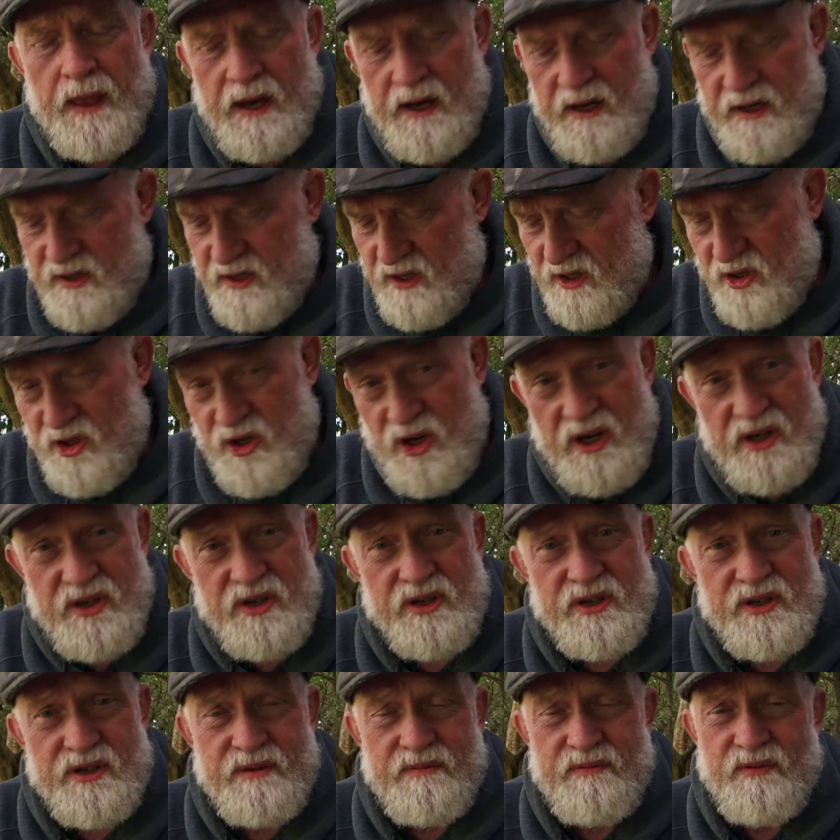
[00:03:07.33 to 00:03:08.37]
He said,
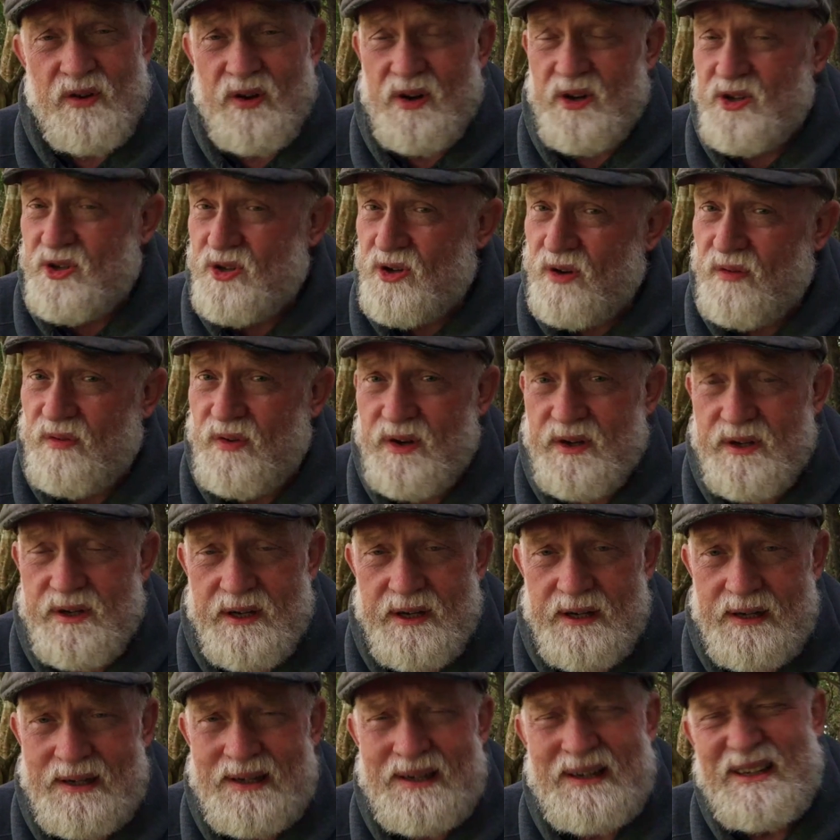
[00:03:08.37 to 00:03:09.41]
Jesus, I've got a servant.
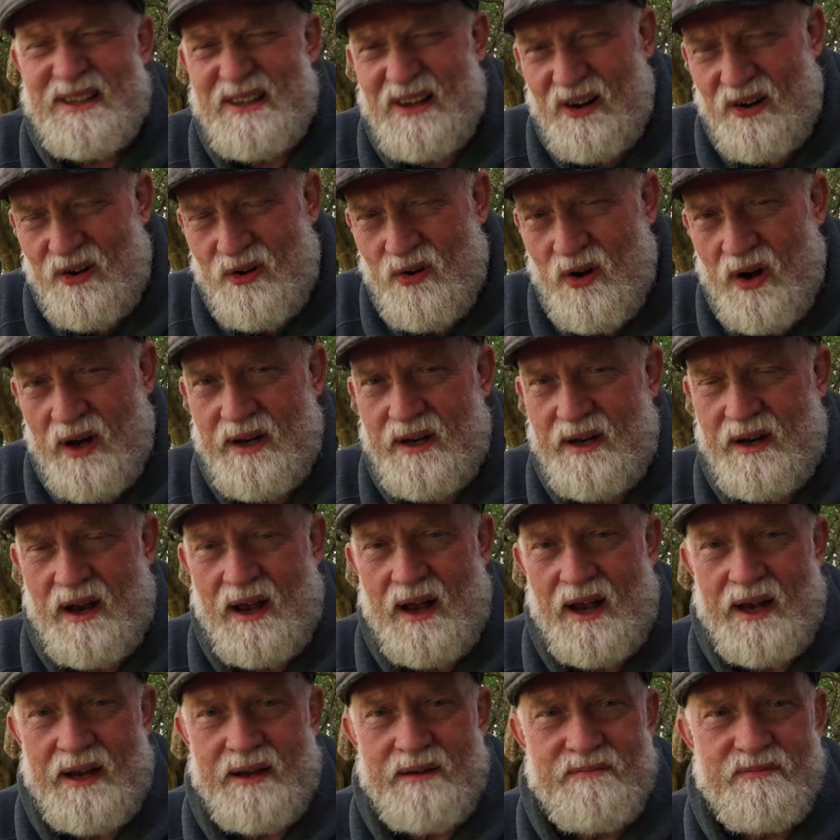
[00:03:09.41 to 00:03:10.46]
He's a great
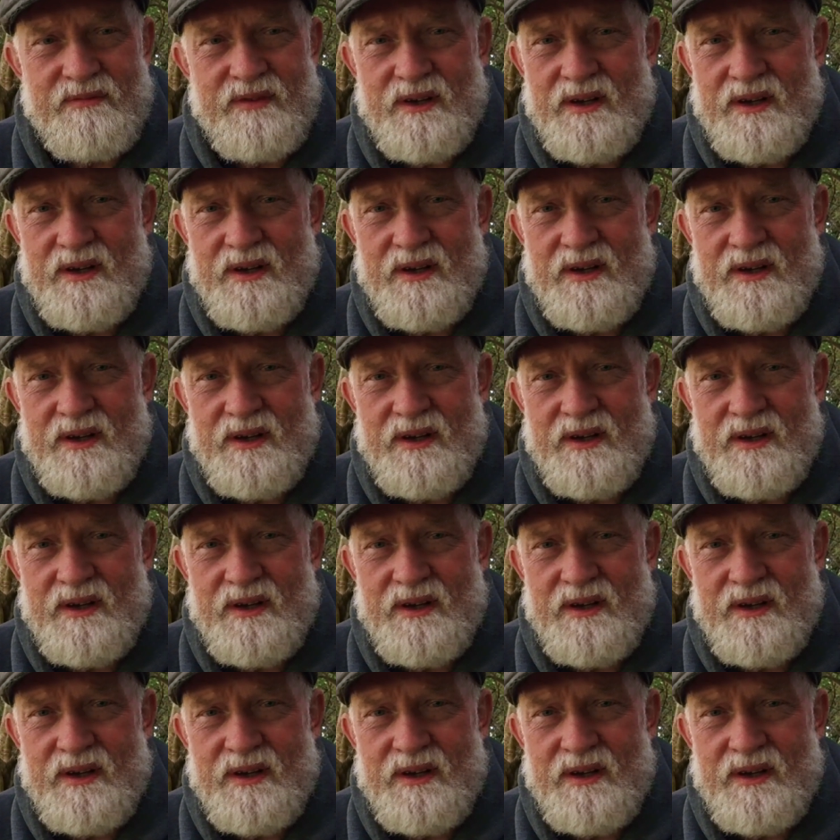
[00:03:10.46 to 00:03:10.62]
guy.